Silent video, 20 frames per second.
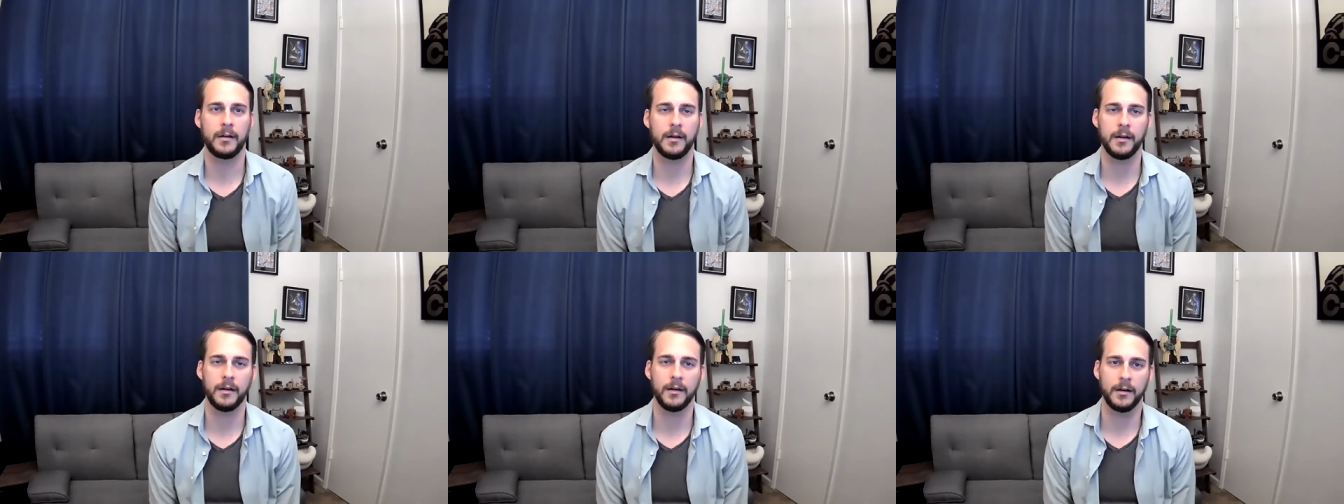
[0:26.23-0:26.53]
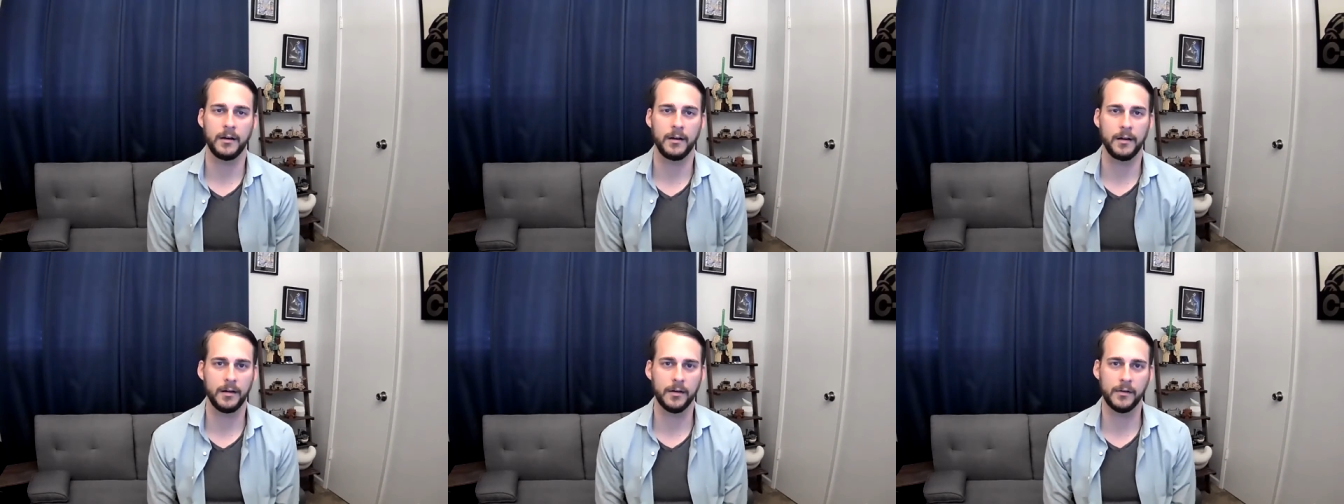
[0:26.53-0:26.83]

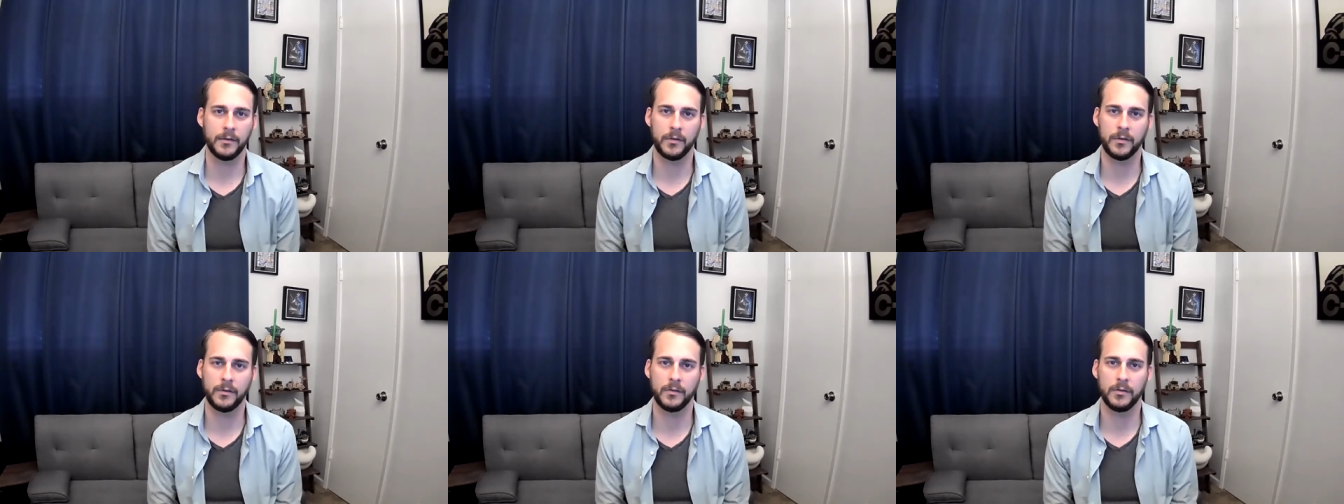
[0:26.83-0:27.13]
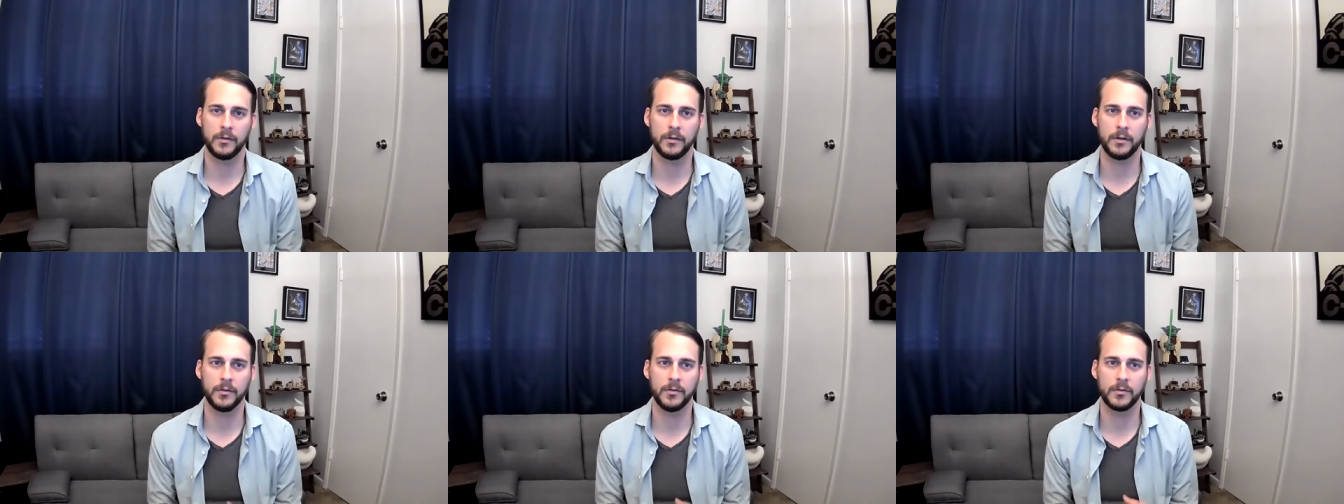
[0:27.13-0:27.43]
and
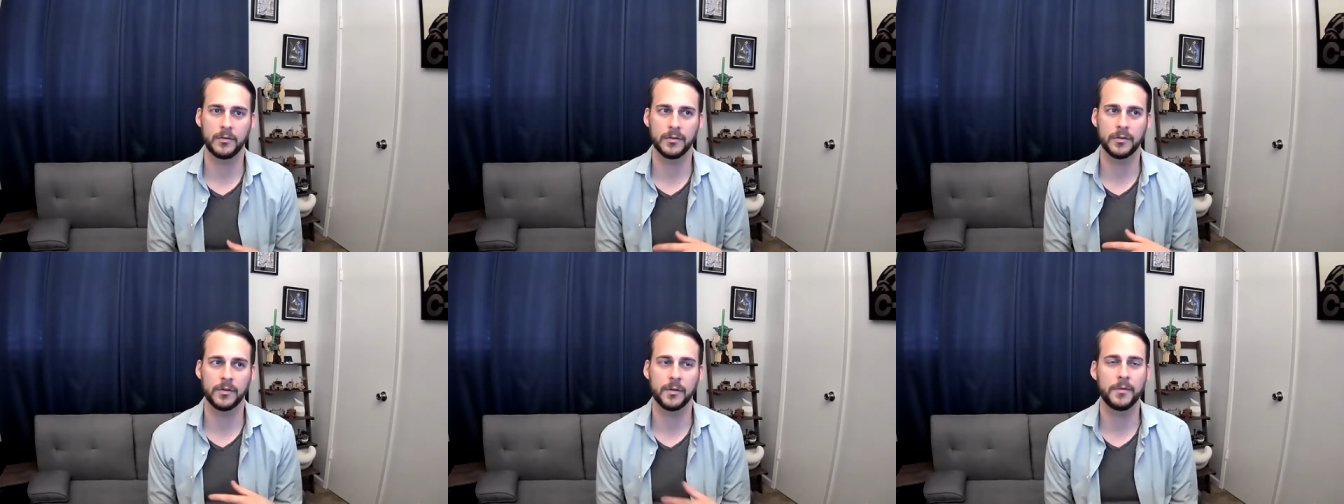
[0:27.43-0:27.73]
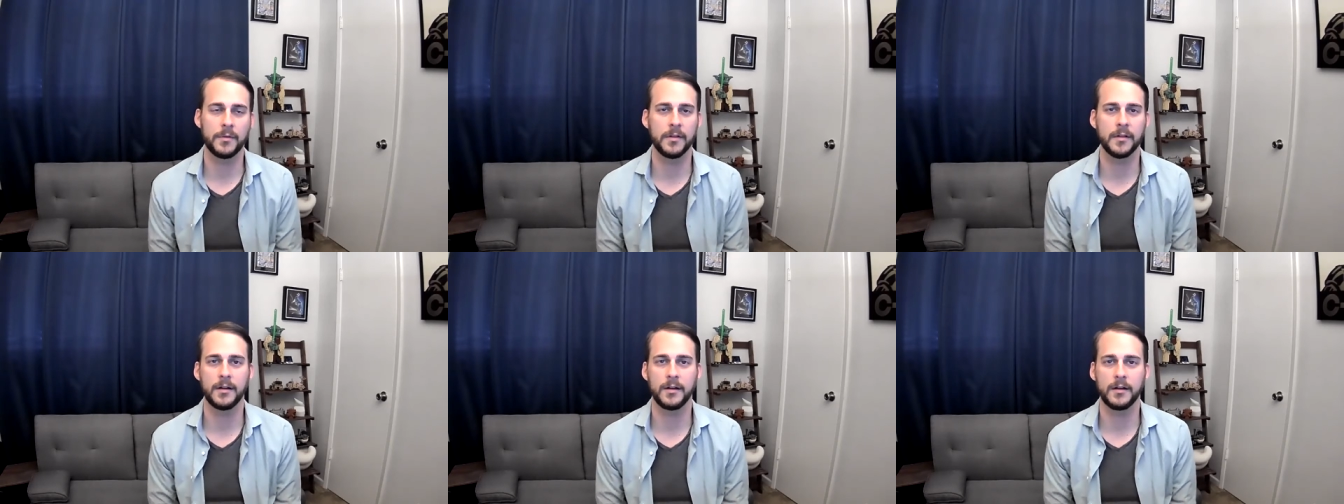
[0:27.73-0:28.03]
it's just
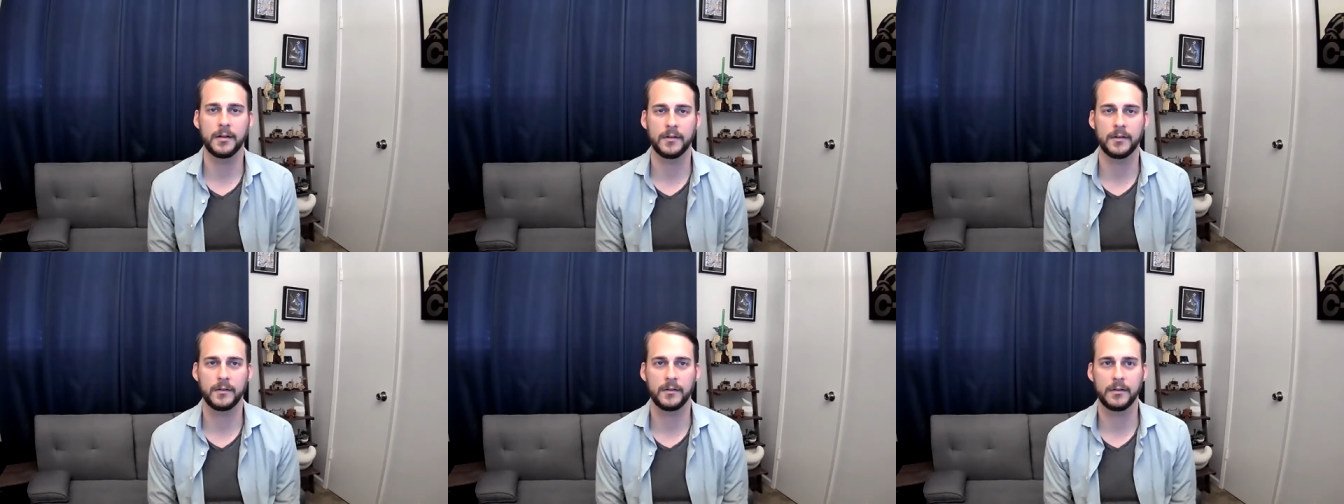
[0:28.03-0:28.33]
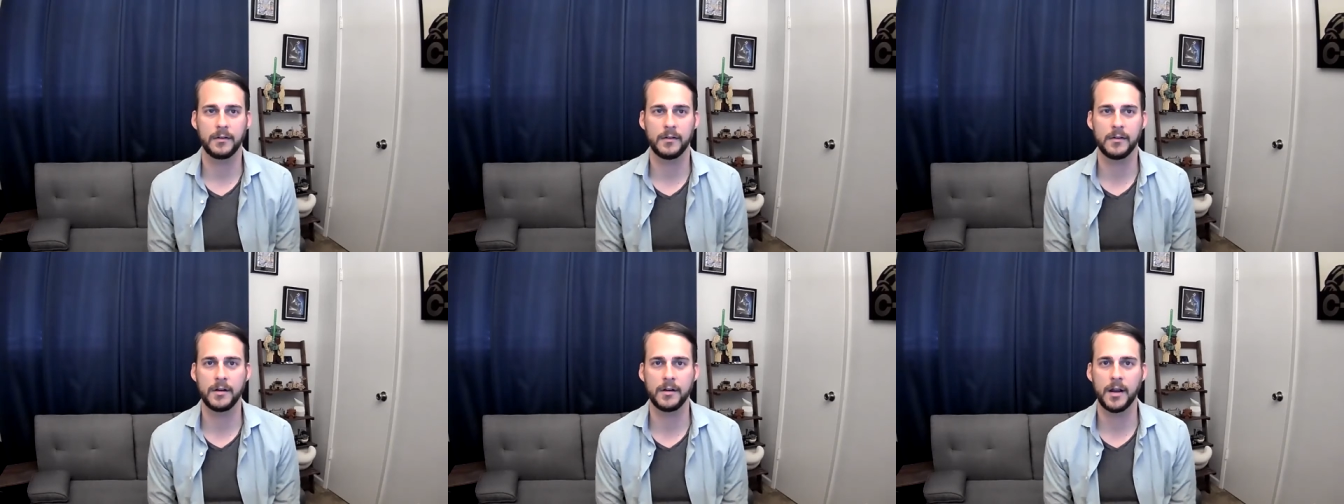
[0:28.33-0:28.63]
something
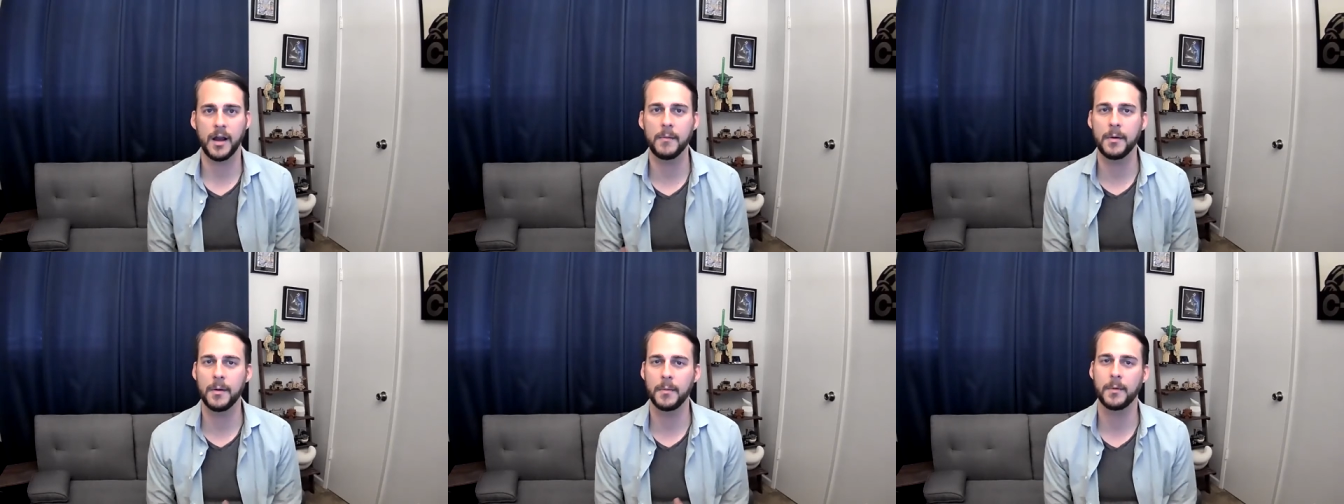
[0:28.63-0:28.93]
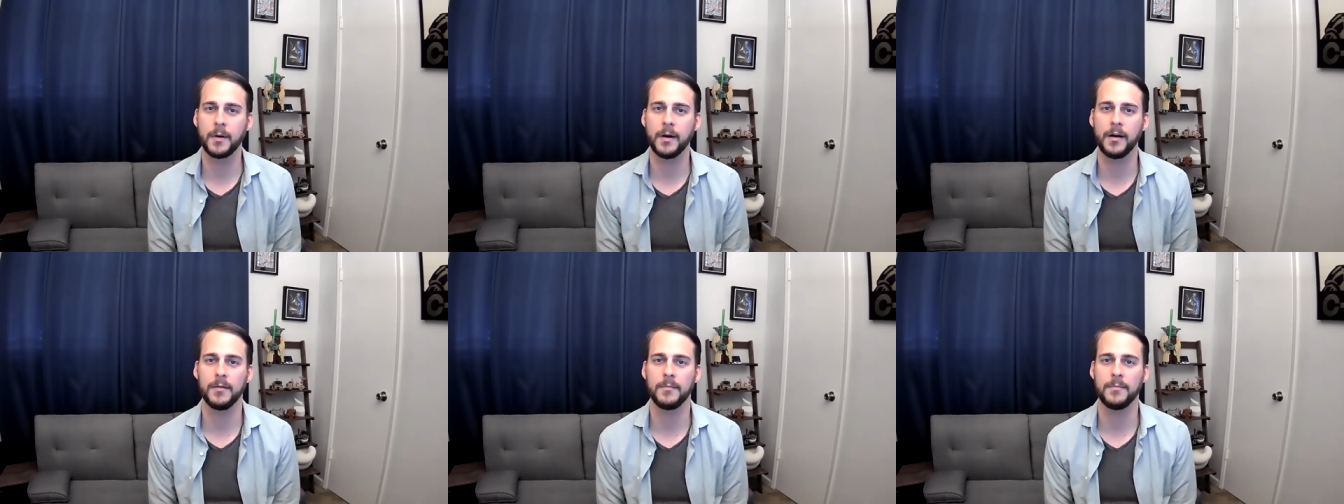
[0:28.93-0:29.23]
that's come
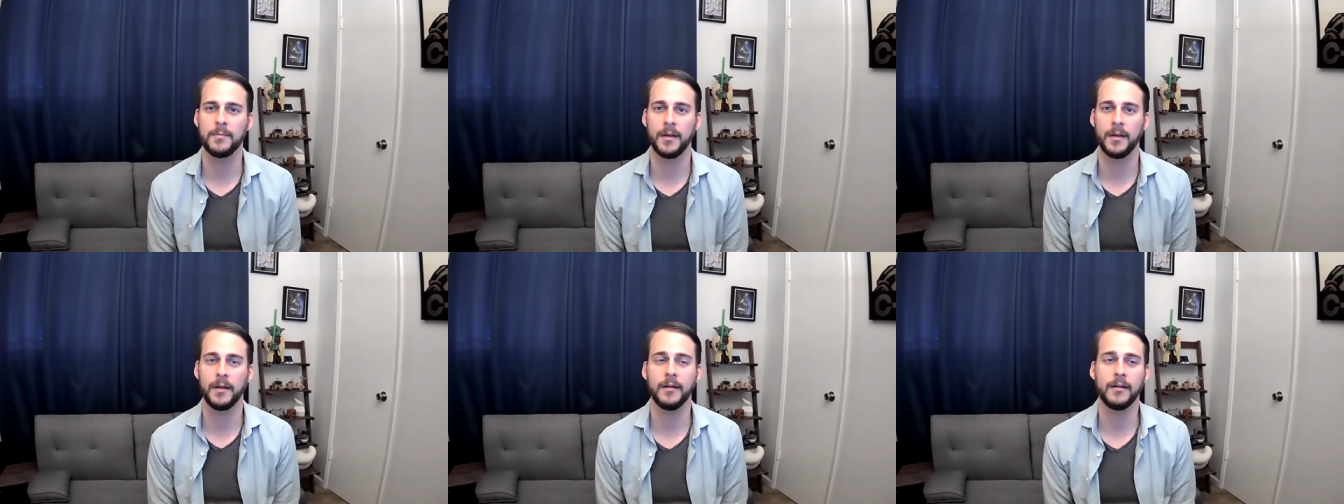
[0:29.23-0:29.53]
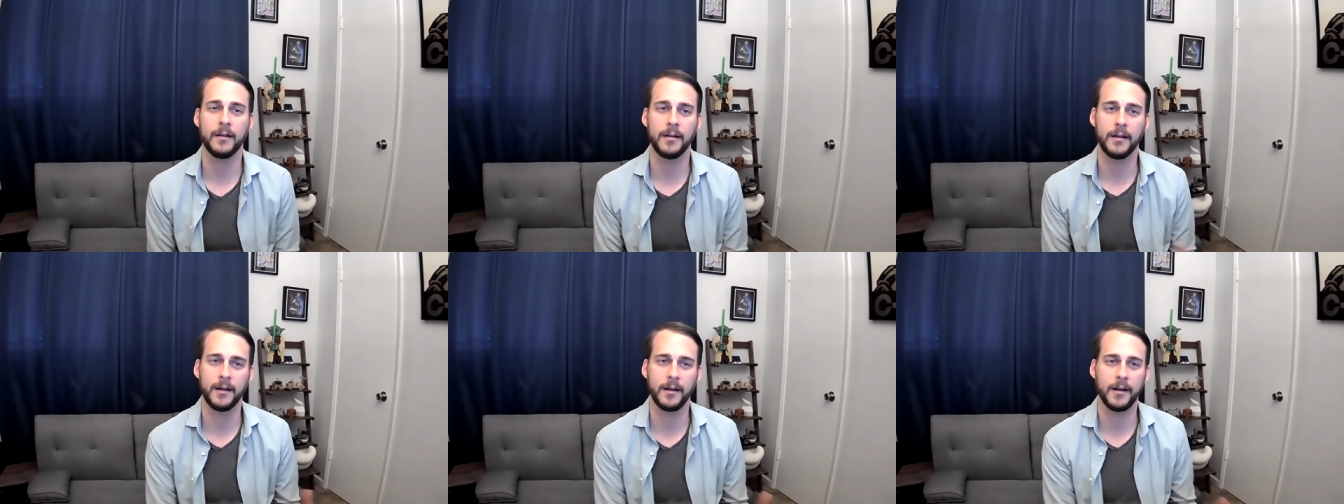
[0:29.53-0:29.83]
up quite a
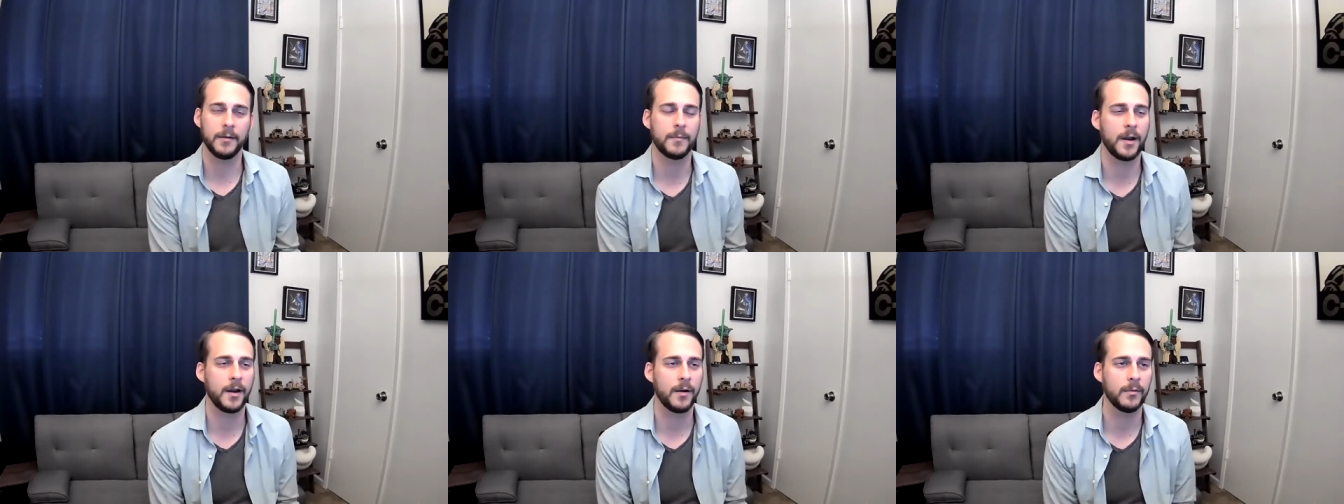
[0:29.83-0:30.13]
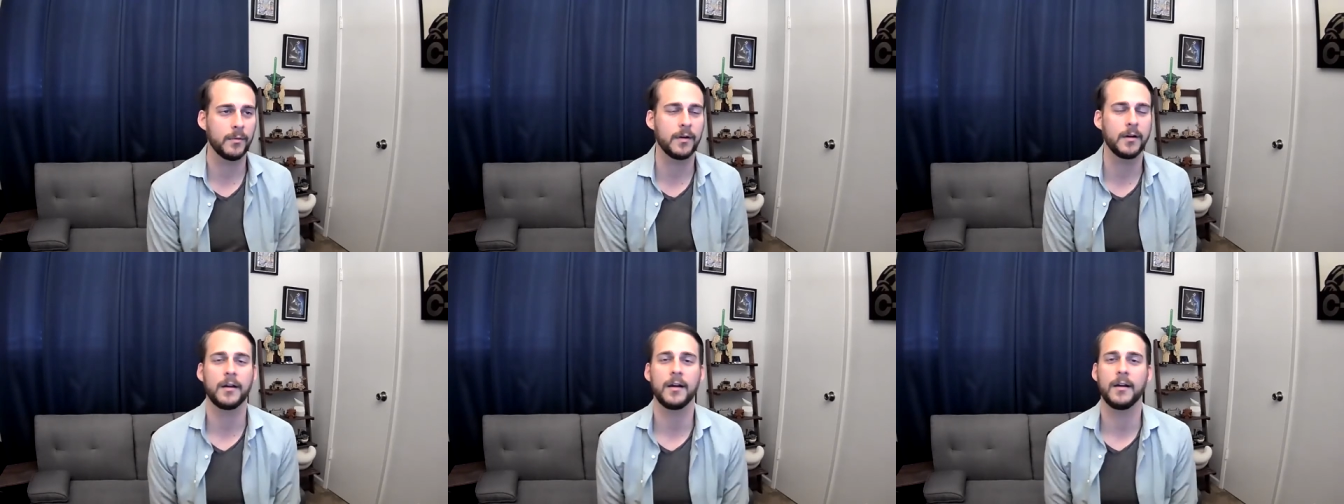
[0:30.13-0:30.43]
bit in my
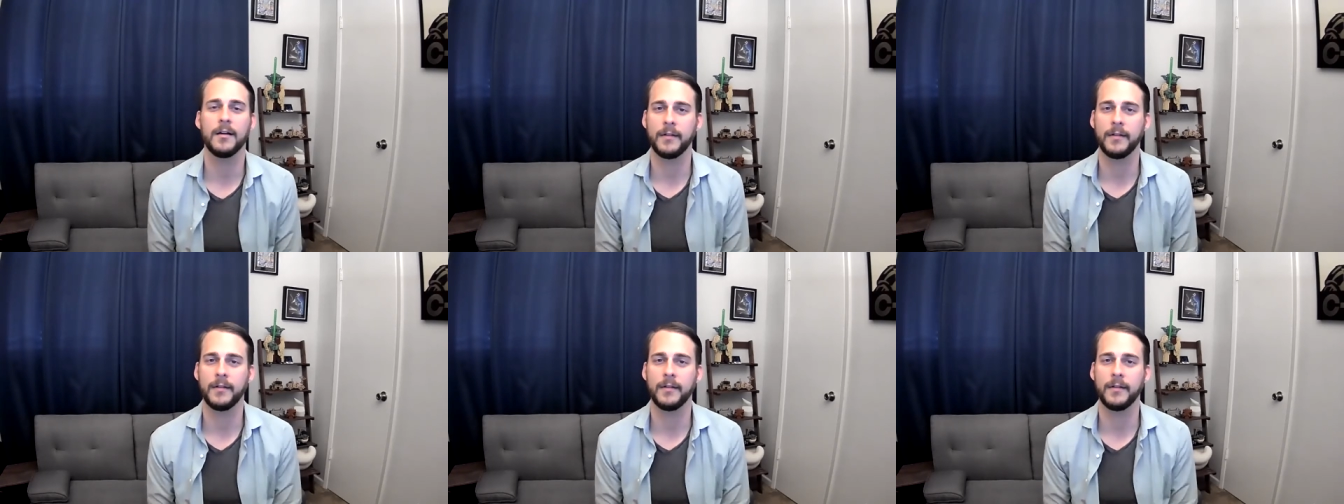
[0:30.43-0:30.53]
work.